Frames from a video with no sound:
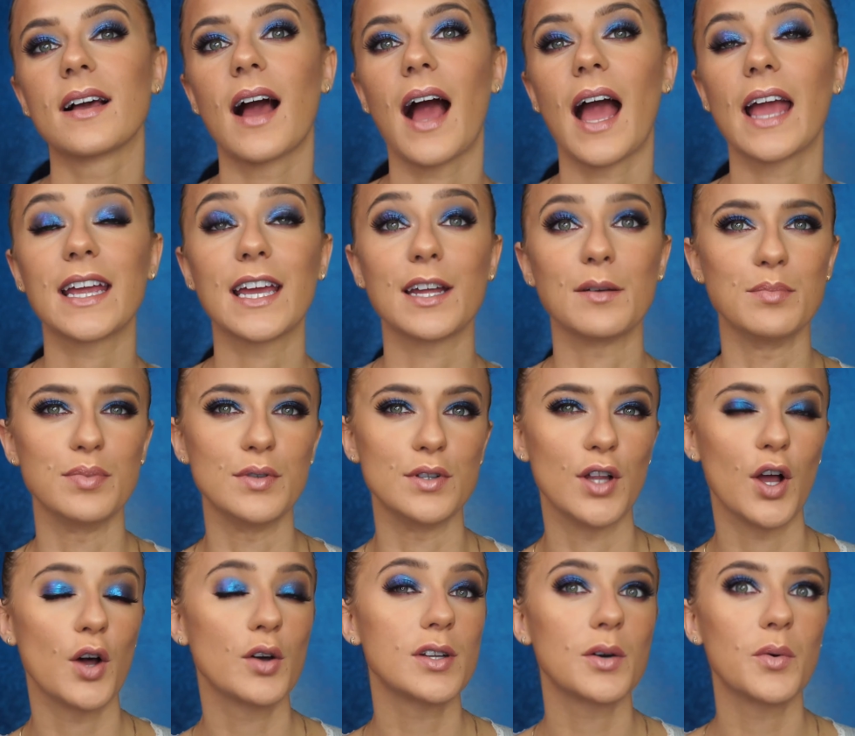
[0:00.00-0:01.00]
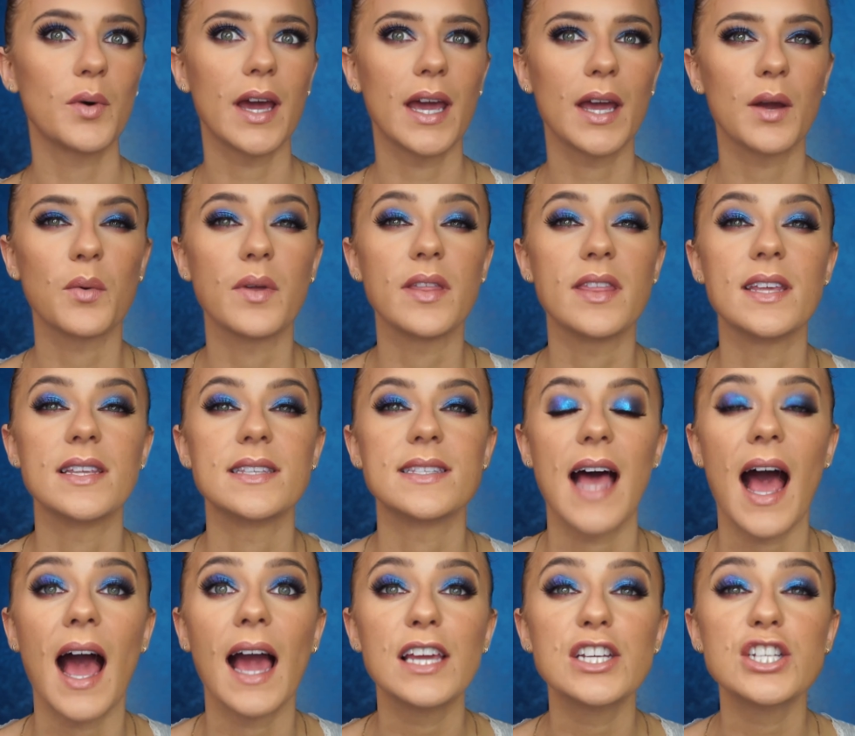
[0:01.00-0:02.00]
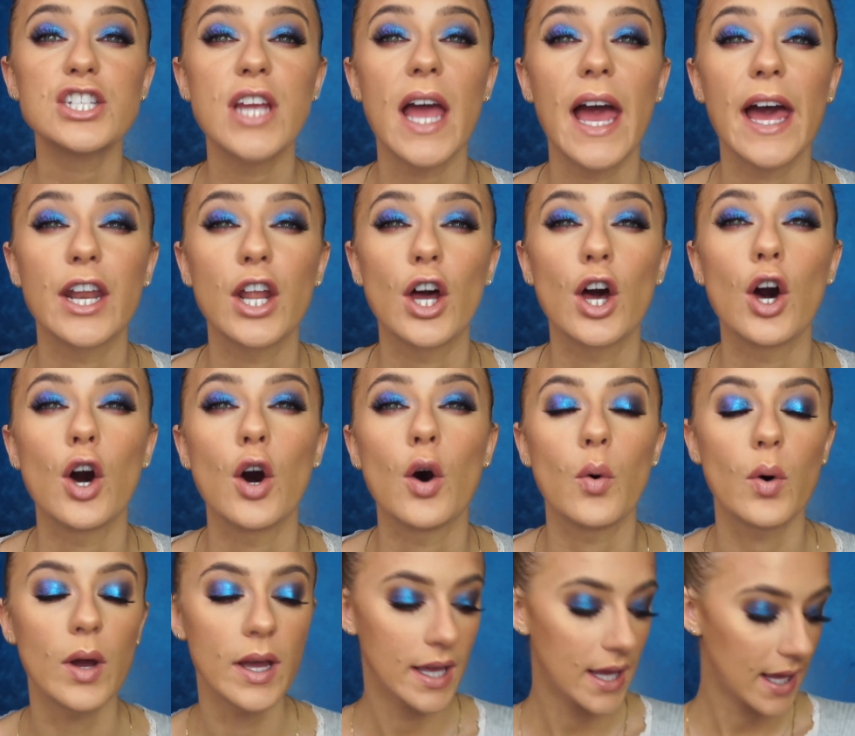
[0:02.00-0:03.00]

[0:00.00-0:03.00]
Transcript: I get blown away with this eyeshadow.